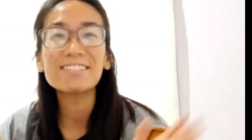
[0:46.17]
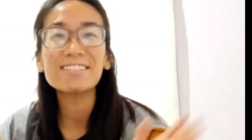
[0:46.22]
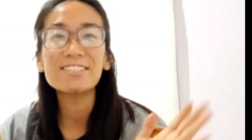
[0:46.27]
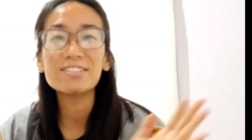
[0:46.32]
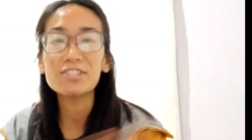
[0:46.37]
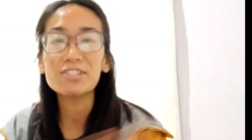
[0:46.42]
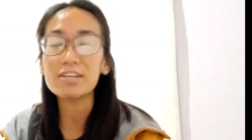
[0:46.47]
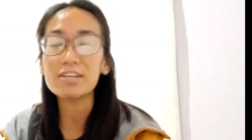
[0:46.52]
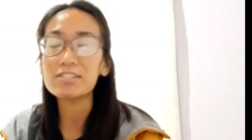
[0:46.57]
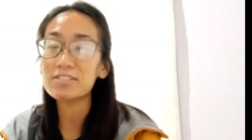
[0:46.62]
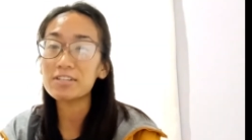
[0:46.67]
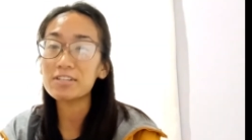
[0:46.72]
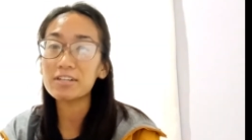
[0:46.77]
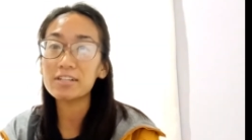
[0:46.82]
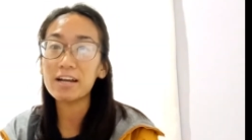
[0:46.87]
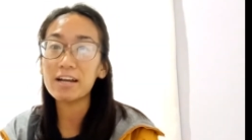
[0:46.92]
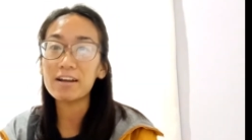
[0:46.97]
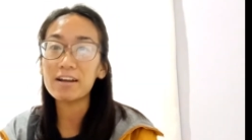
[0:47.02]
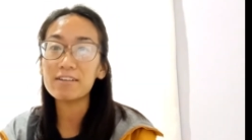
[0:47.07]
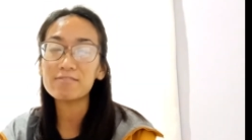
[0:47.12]
Just to
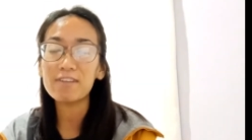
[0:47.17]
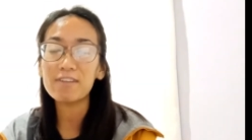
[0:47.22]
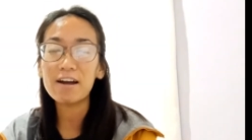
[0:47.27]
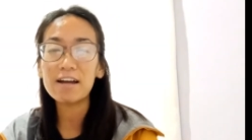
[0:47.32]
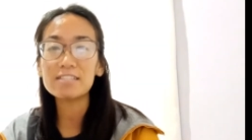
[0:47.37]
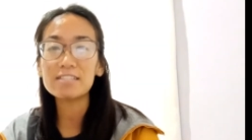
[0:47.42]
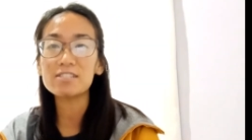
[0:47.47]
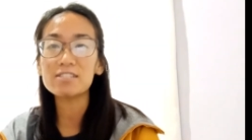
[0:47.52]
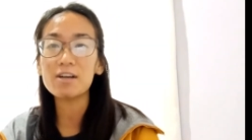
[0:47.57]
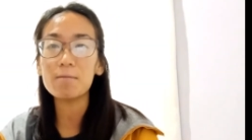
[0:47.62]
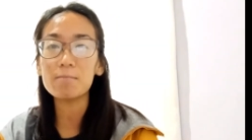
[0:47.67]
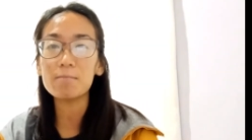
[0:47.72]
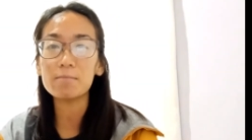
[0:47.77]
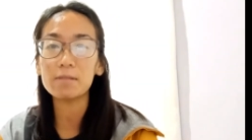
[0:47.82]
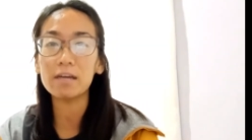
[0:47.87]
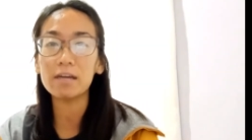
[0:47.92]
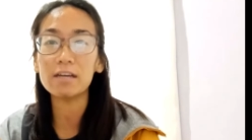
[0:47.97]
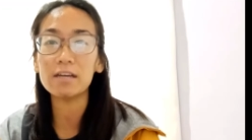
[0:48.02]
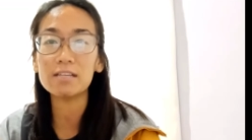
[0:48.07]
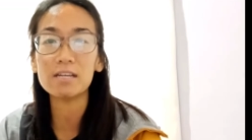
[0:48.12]
clarify some
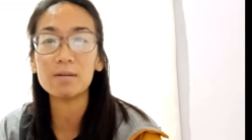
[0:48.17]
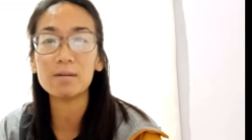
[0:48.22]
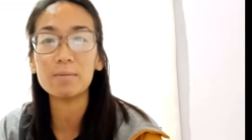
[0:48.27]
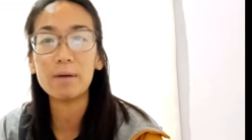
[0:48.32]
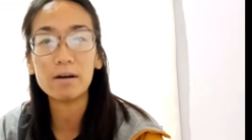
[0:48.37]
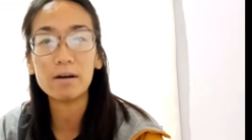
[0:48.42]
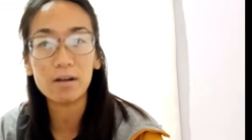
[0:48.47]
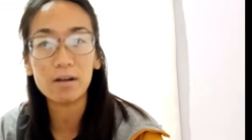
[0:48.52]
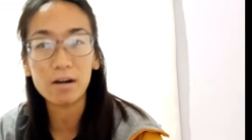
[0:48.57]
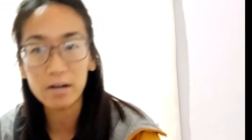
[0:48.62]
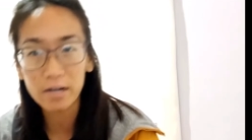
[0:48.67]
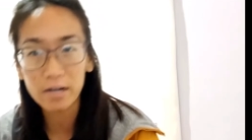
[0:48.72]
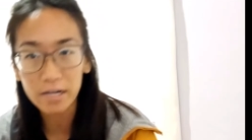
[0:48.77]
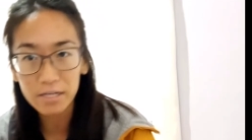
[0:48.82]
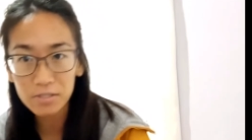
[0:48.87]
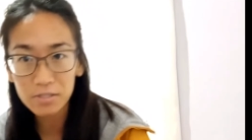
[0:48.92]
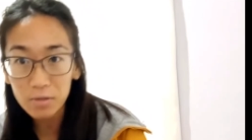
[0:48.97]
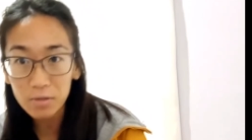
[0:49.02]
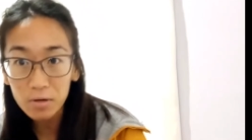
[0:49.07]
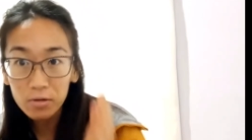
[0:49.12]
things about our
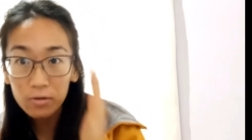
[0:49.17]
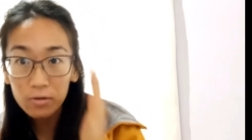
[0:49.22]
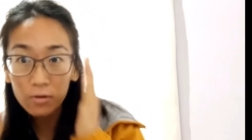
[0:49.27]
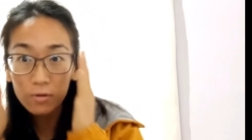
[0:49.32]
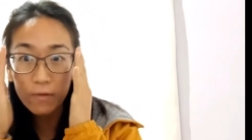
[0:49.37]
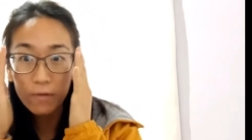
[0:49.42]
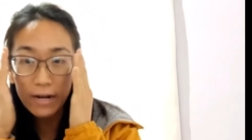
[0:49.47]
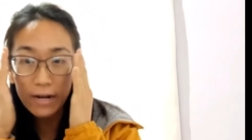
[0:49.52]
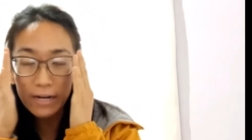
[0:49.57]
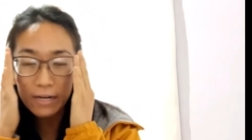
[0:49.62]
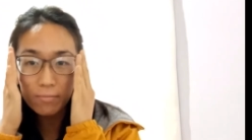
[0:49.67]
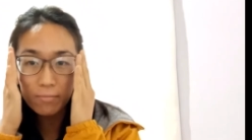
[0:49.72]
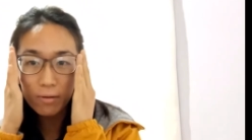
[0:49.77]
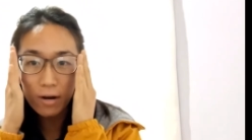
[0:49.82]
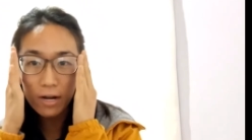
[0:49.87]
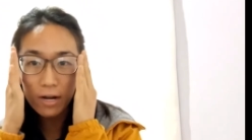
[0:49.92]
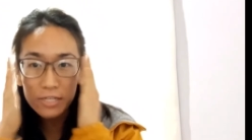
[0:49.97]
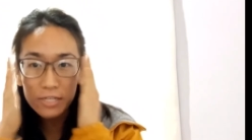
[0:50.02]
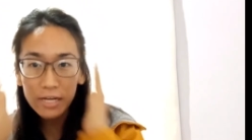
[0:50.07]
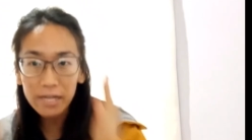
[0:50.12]
historical writing
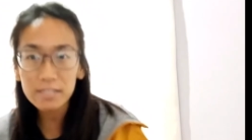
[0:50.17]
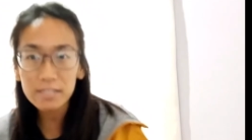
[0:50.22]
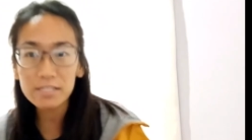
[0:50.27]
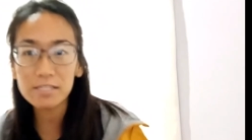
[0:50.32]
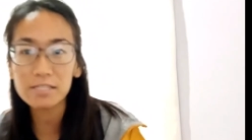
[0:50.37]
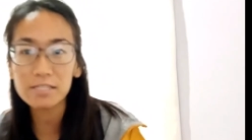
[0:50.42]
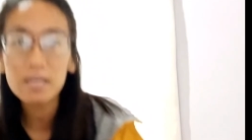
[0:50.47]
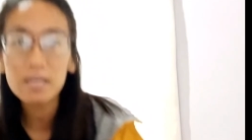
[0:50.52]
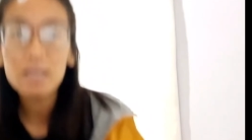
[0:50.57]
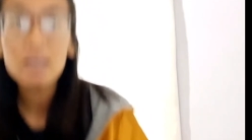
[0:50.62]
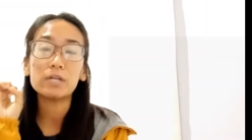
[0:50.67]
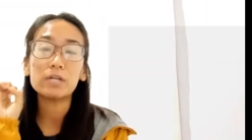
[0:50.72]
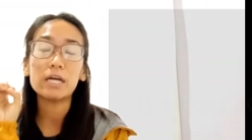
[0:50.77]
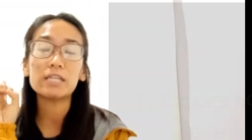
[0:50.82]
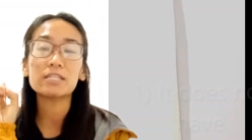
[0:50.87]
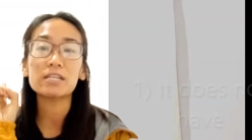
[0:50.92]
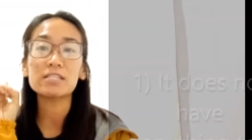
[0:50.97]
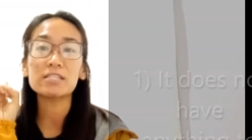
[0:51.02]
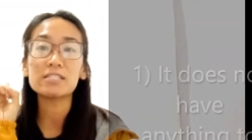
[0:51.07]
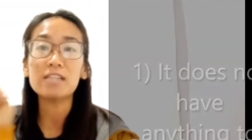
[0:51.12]
project,
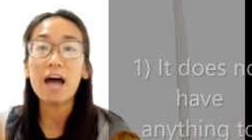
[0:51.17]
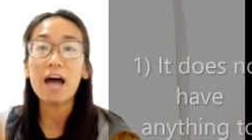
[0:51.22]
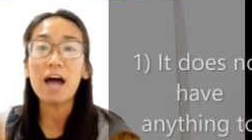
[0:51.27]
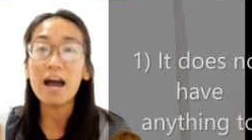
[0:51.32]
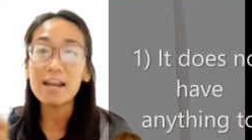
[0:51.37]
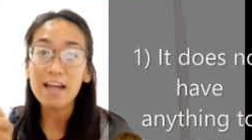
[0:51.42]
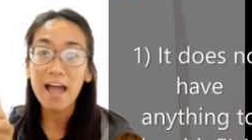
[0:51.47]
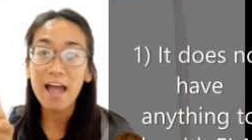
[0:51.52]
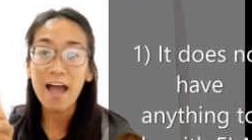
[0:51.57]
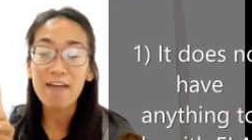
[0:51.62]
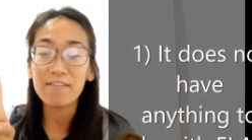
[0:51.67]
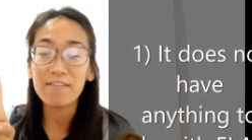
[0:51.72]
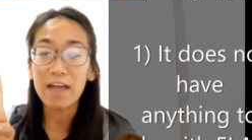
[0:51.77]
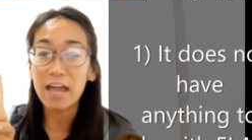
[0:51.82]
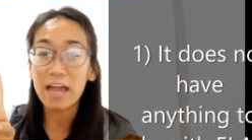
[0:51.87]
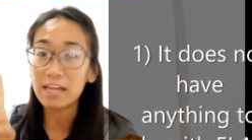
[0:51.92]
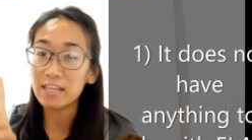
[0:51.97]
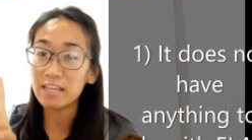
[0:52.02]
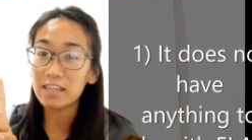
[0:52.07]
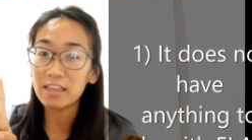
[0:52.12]
it does not have
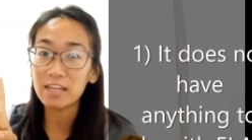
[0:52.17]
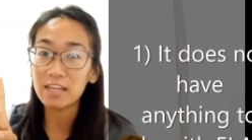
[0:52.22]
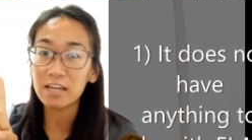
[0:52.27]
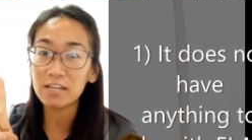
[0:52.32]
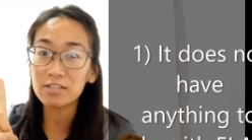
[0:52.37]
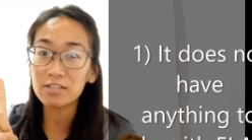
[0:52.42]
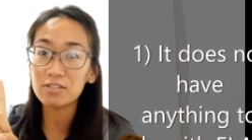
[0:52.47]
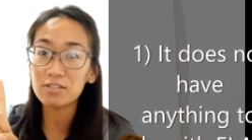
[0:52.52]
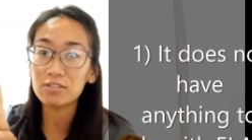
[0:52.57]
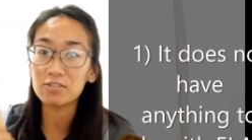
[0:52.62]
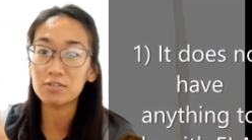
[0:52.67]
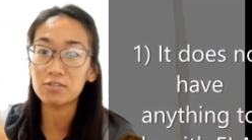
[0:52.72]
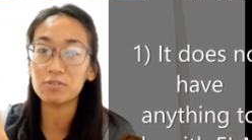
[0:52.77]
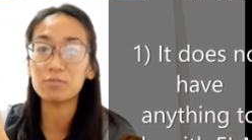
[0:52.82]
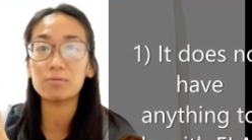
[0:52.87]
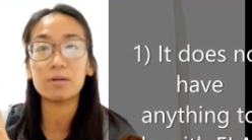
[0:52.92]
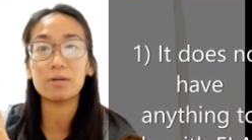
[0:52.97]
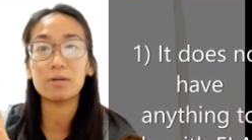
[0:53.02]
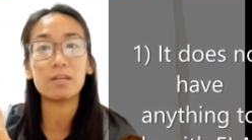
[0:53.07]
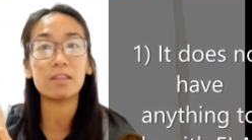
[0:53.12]
anything to
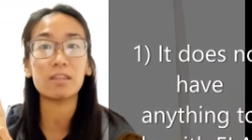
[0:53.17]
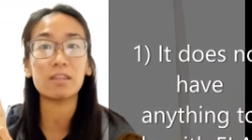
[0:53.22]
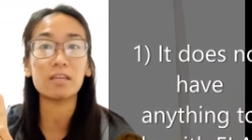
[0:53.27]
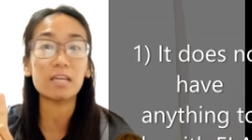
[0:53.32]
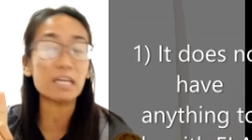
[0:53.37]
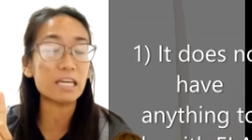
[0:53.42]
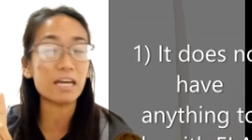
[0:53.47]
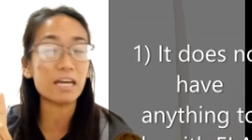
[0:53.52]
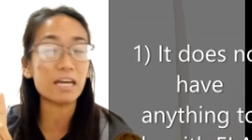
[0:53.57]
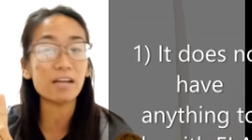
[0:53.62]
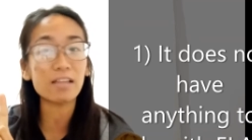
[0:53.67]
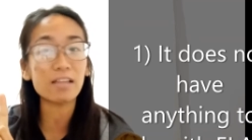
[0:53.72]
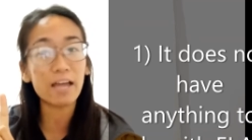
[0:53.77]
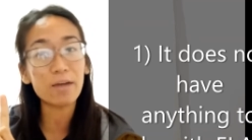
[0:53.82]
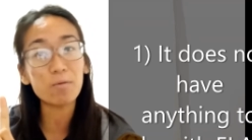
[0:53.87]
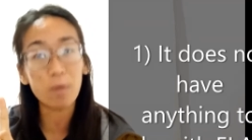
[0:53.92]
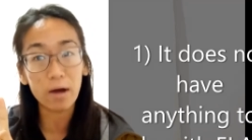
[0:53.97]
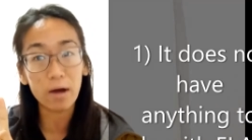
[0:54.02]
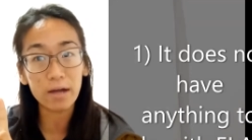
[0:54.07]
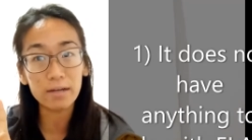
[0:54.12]
do with
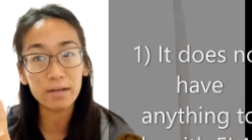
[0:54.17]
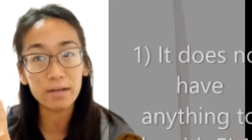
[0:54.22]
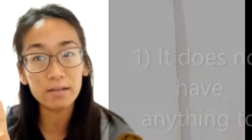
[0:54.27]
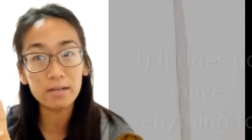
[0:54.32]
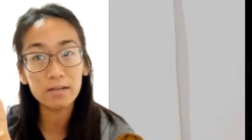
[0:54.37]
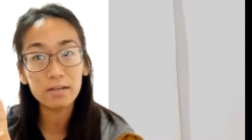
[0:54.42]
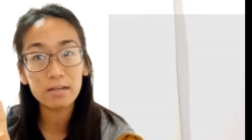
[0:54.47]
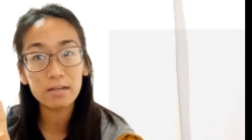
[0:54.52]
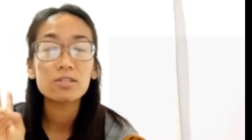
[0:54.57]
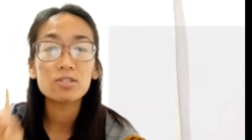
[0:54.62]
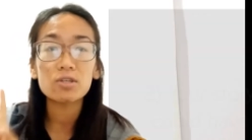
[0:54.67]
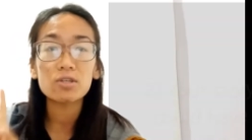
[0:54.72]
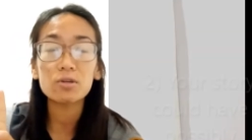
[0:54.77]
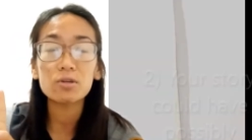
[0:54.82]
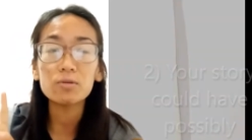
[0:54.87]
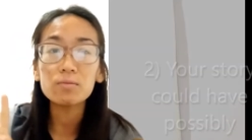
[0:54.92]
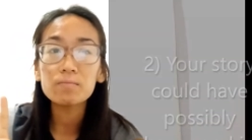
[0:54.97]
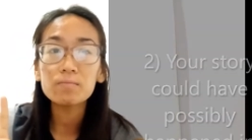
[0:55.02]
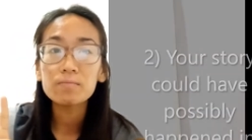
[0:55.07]
ELA 1. 2.